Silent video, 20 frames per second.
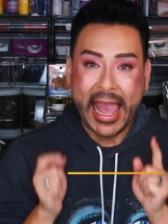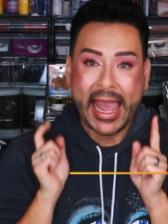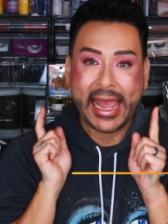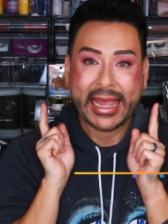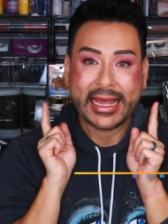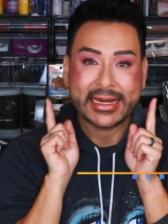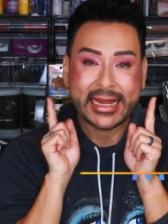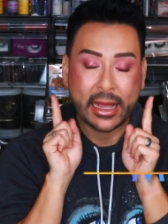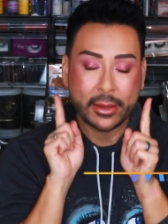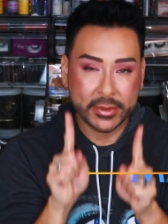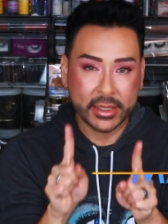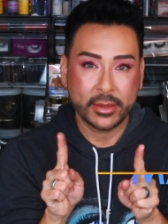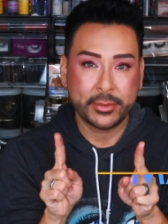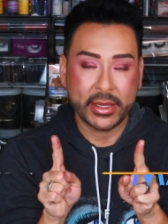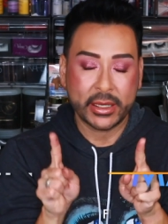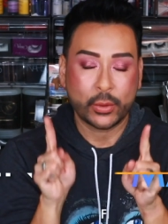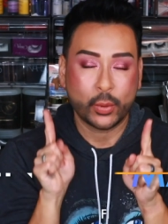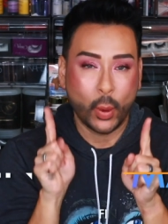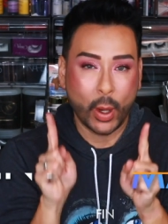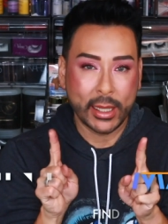And I'm going to
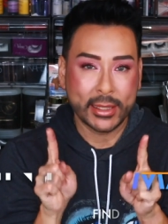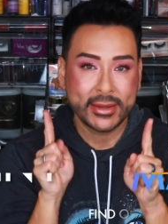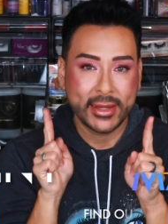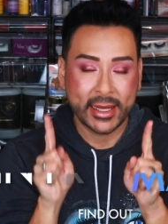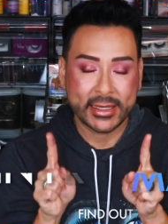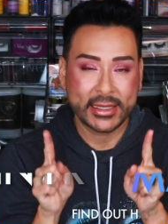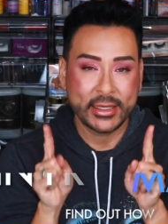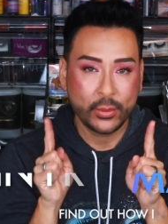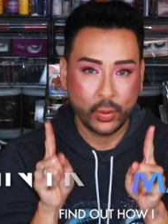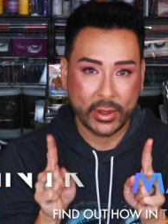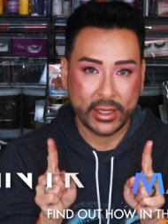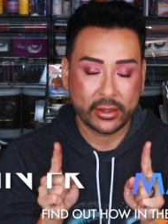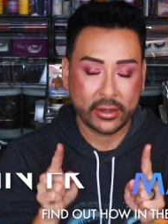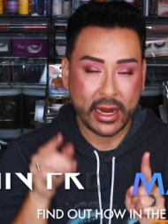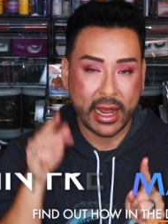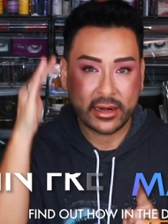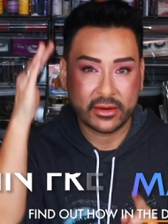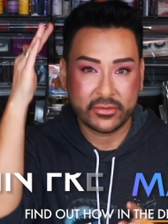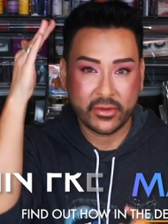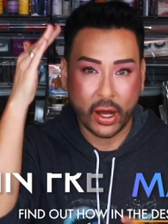pick one lucky winner
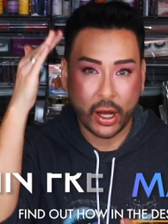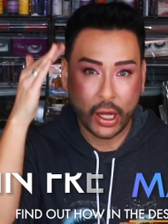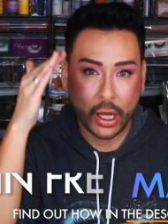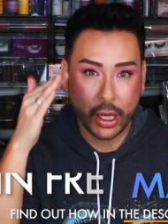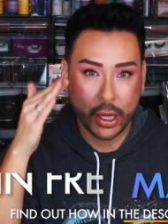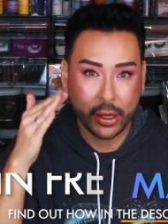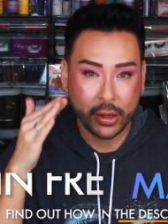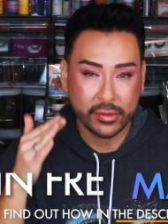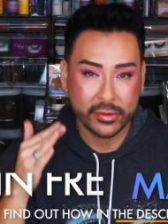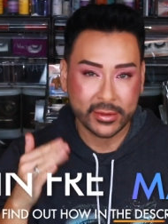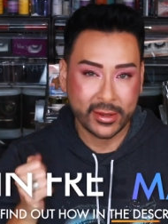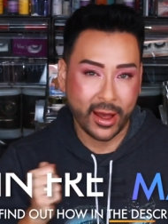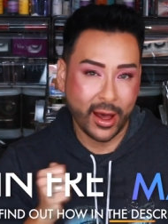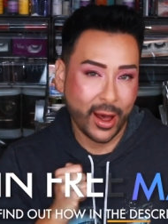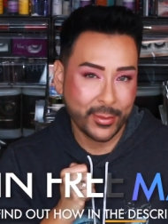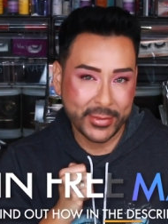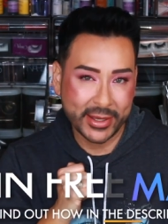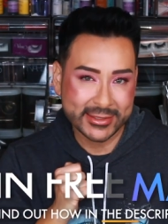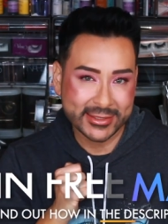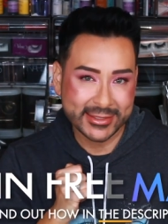out of all the
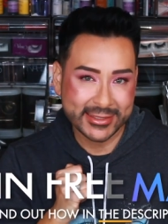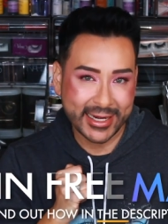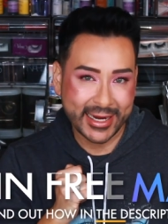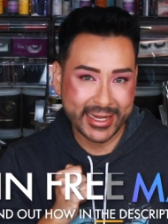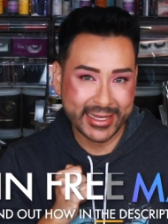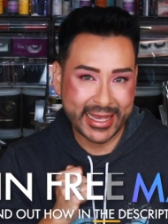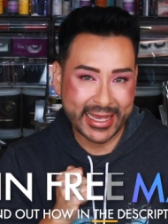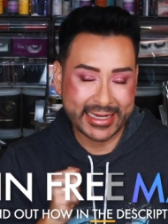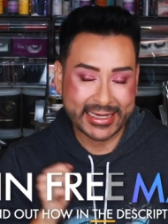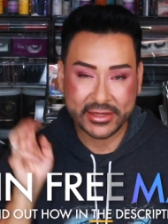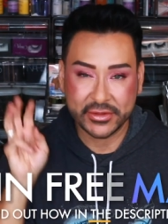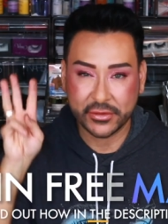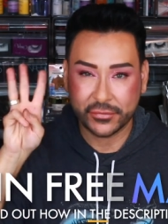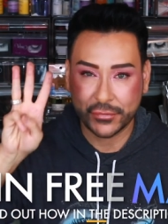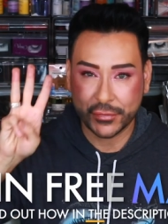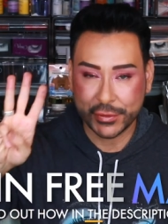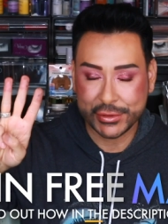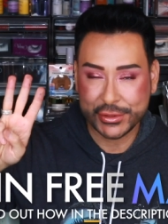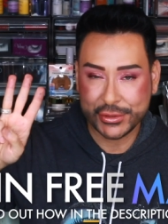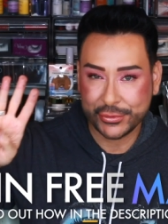comments that I get in the
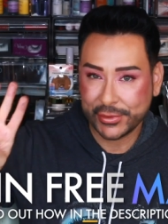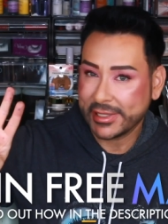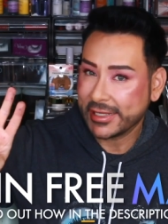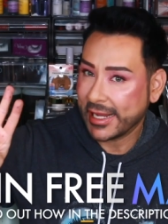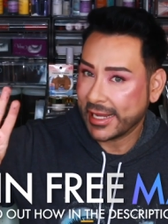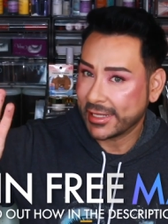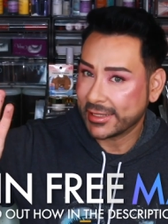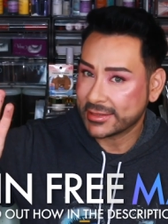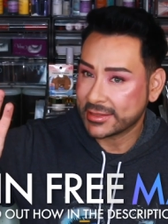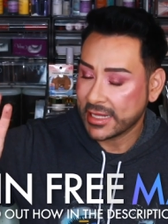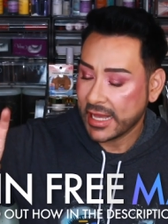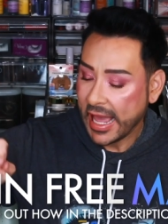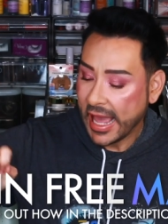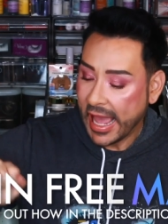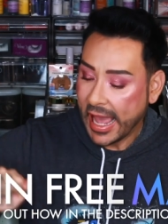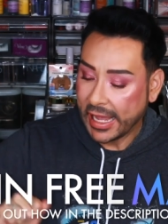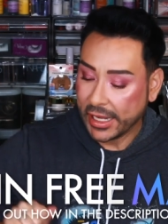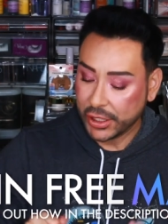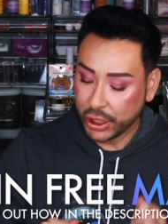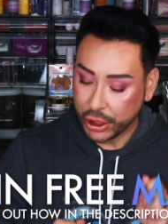first three days.
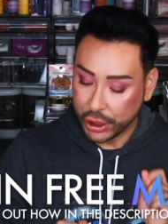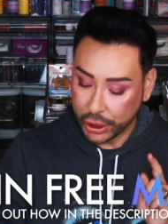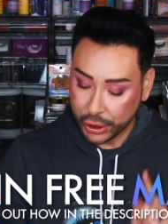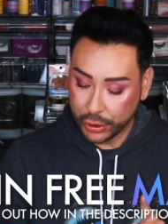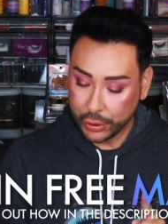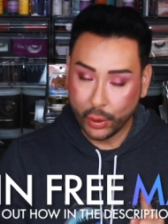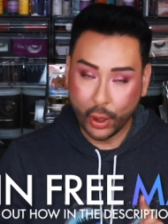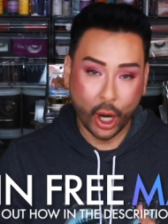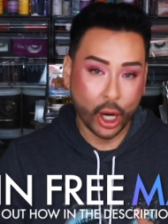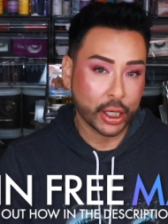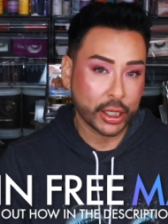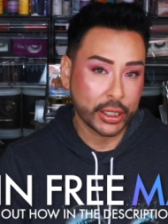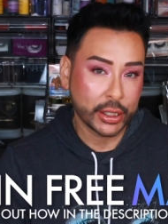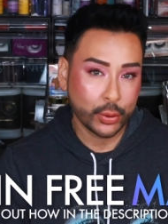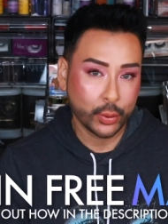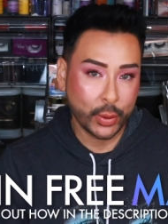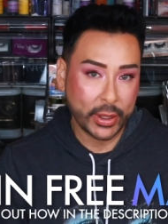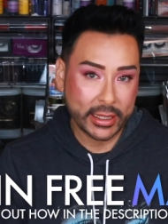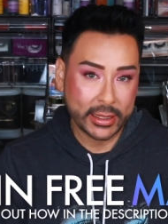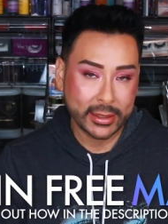And you are
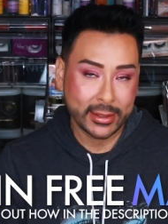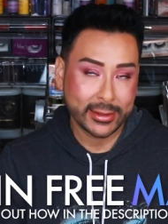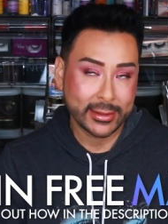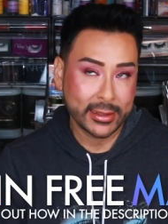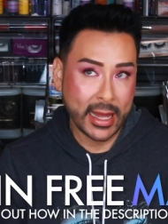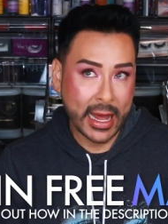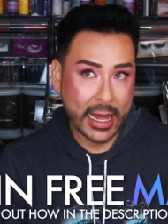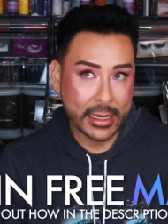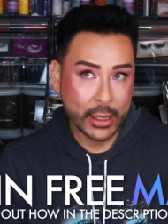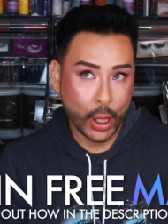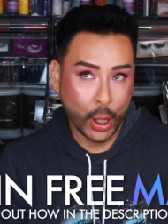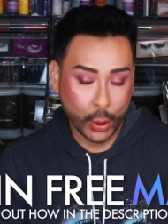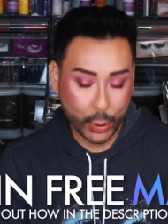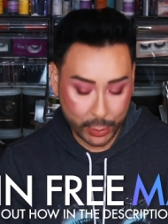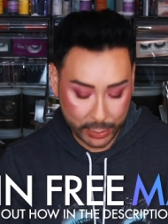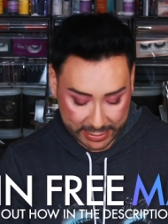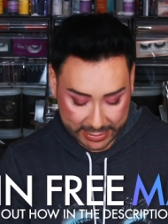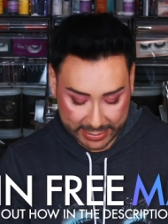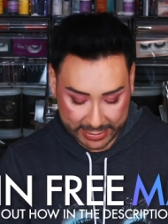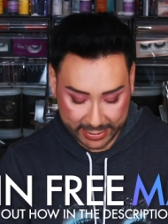gonna win not
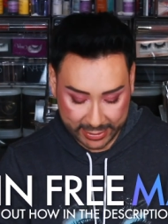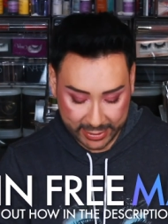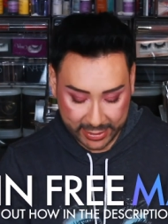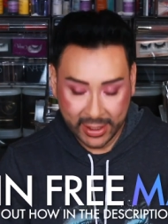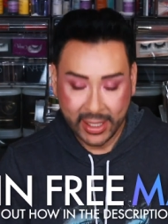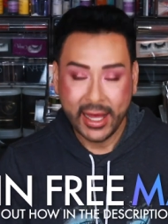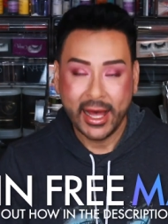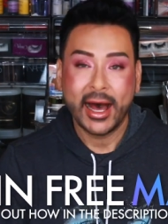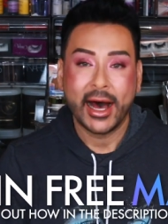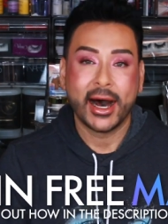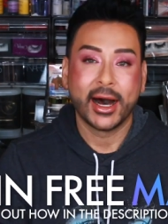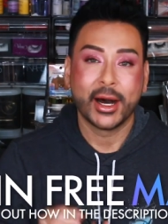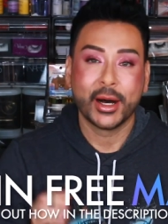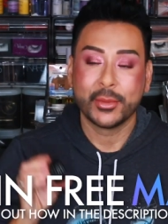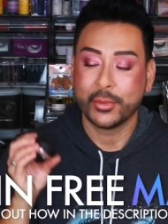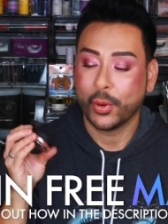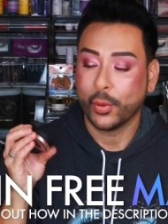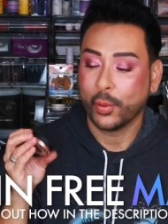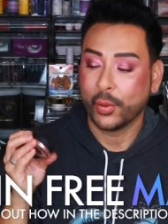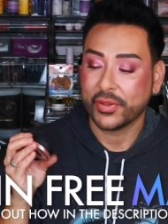only
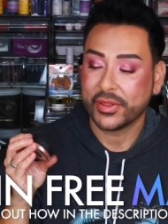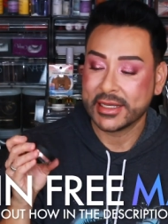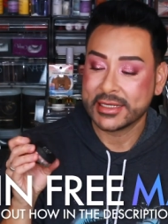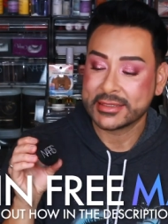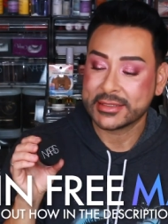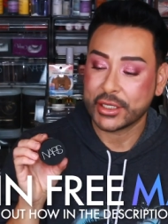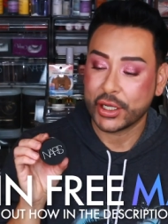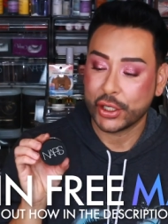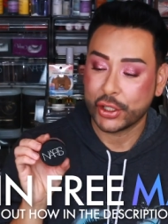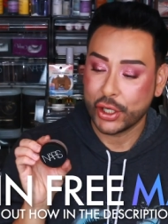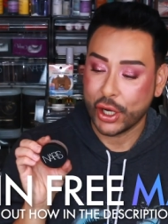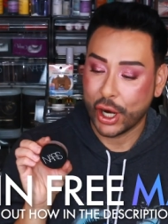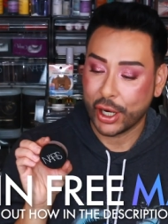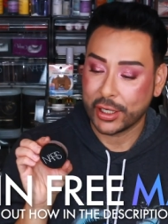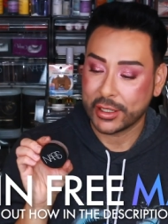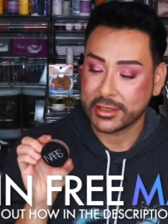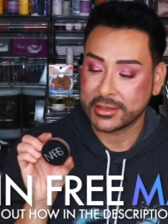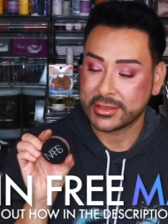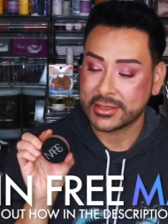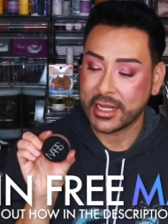um, this
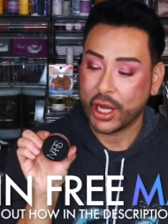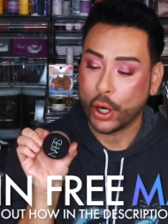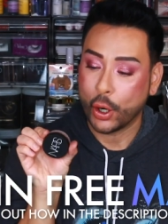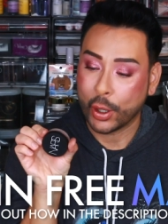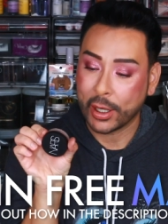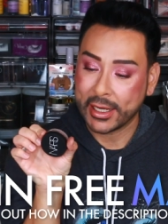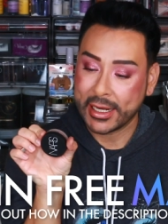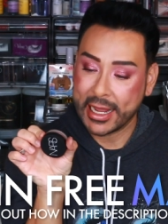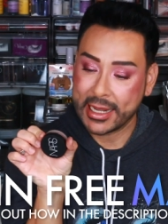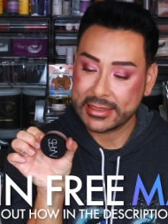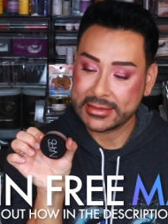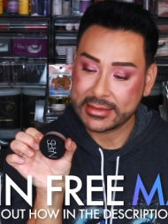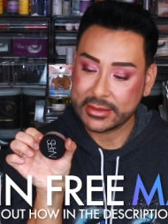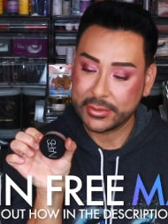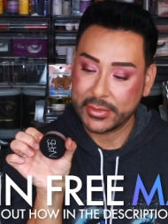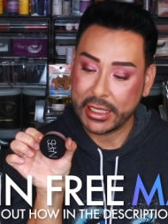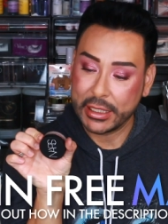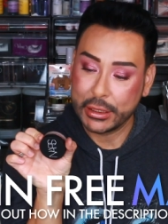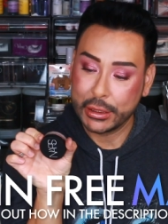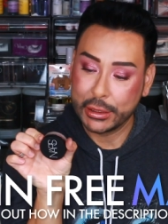NARS
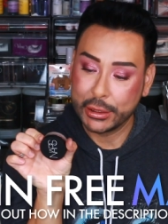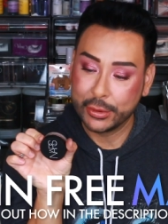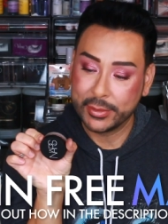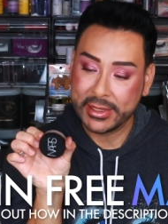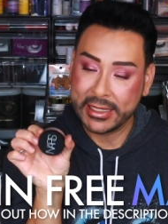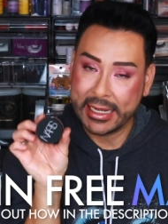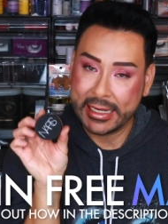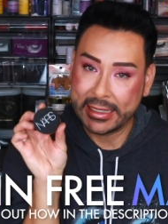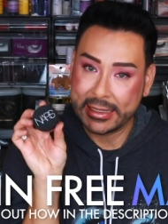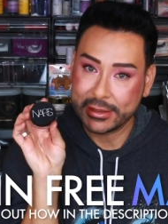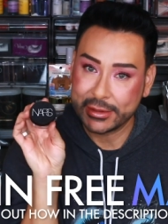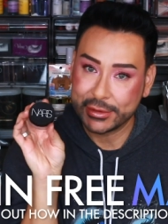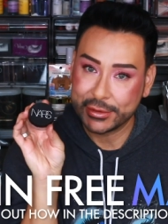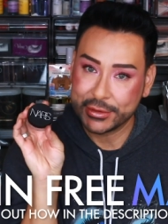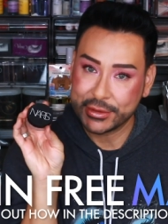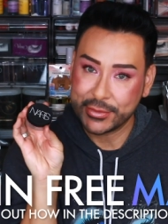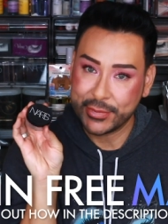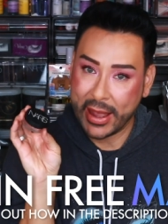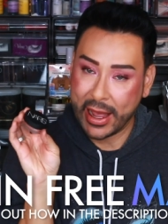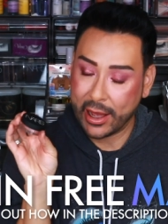Orgasm Illuminating
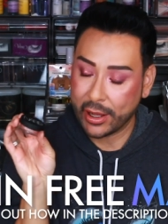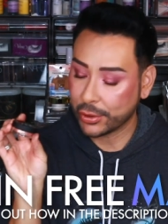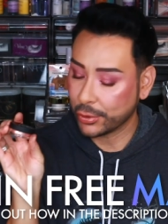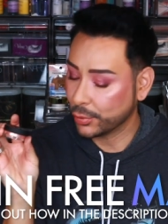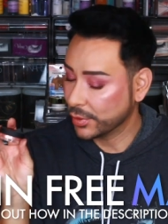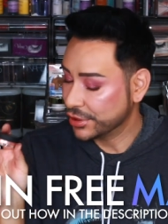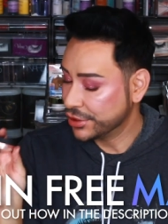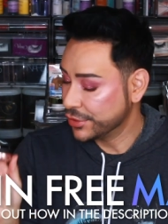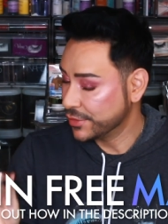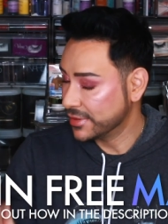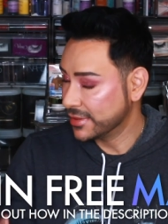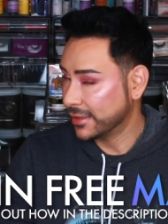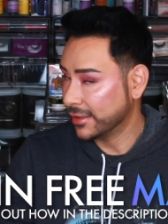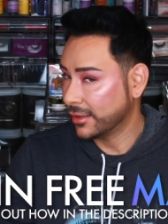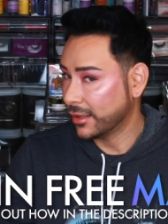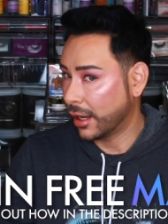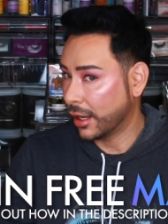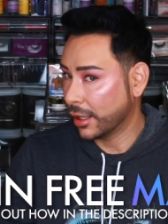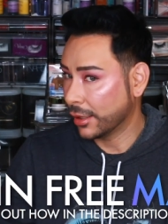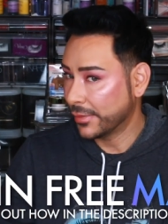Loose Powder, which you
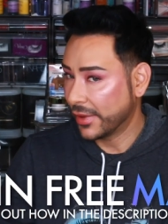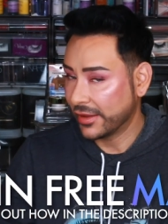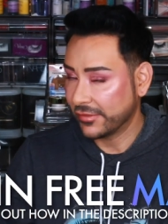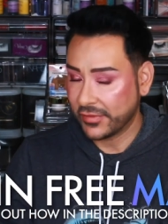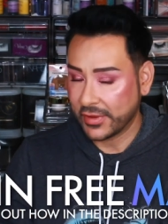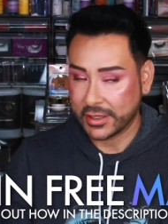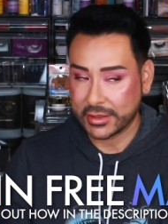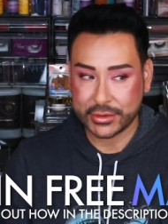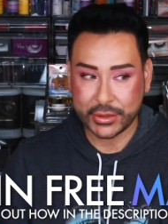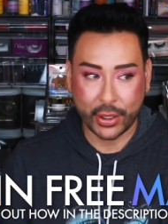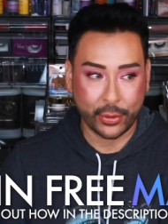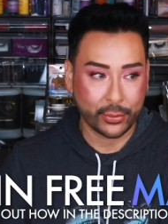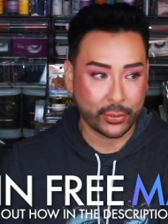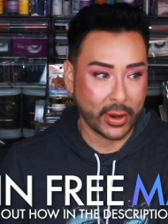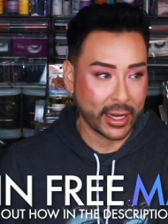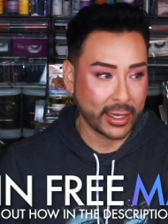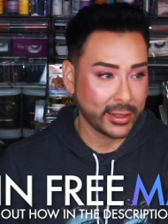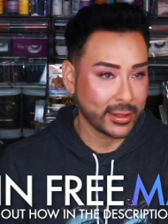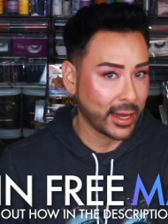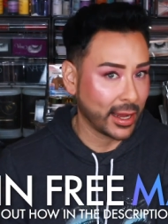see on my face
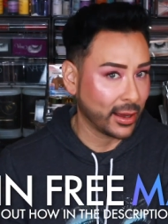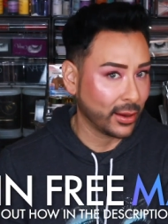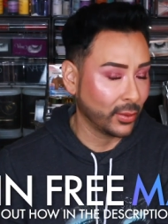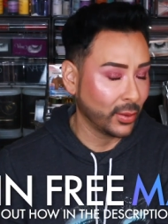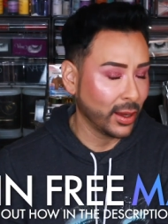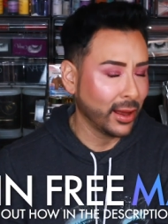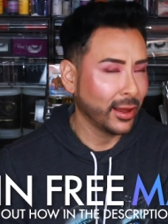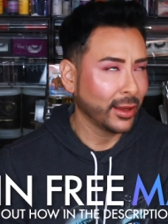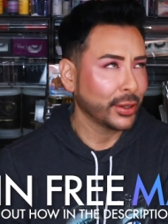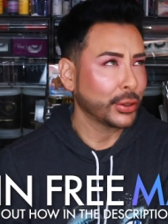right now,